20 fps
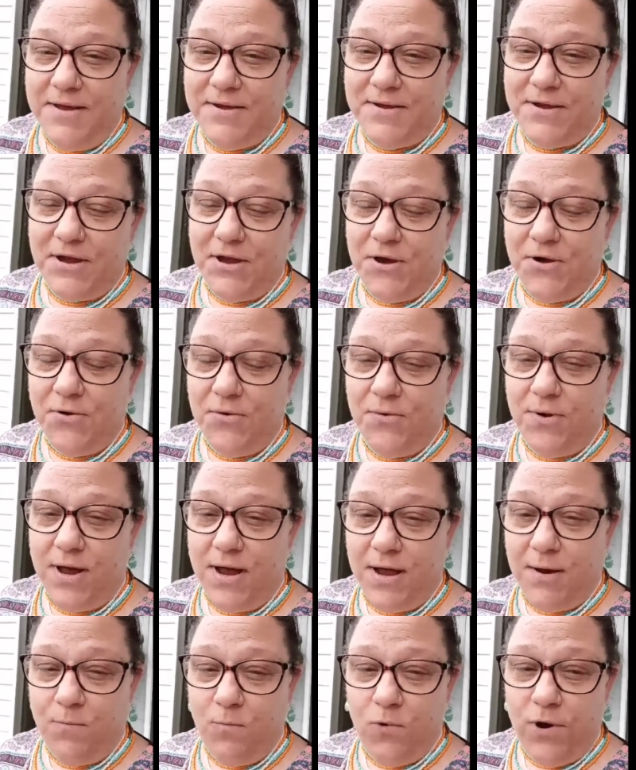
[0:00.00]
So,
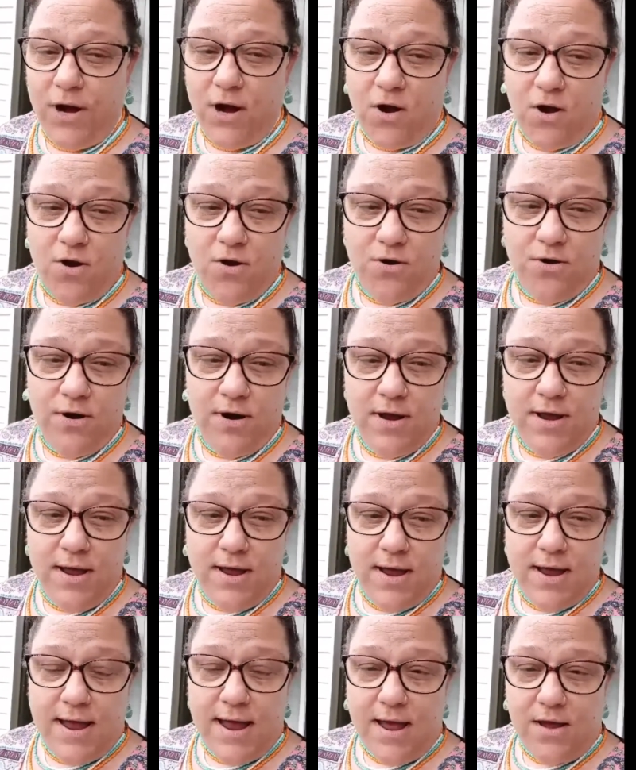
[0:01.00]
um, we are
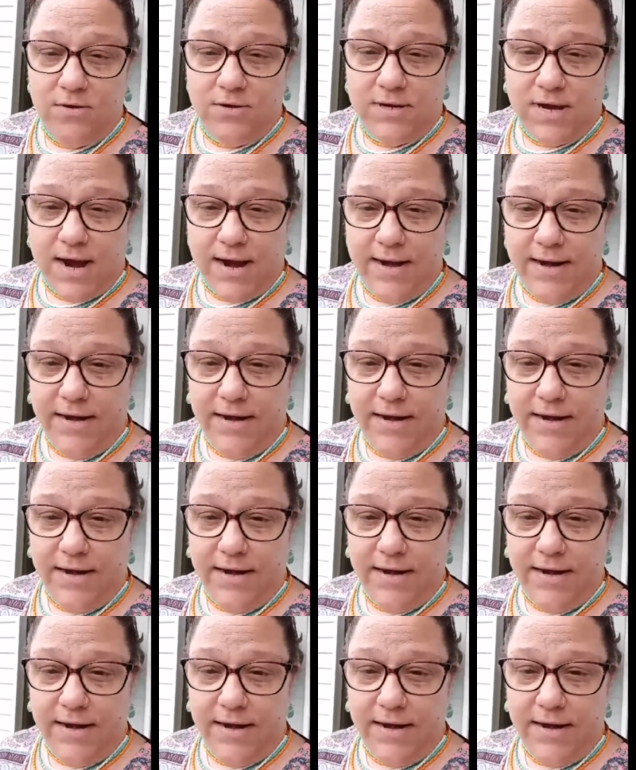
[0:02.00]
outside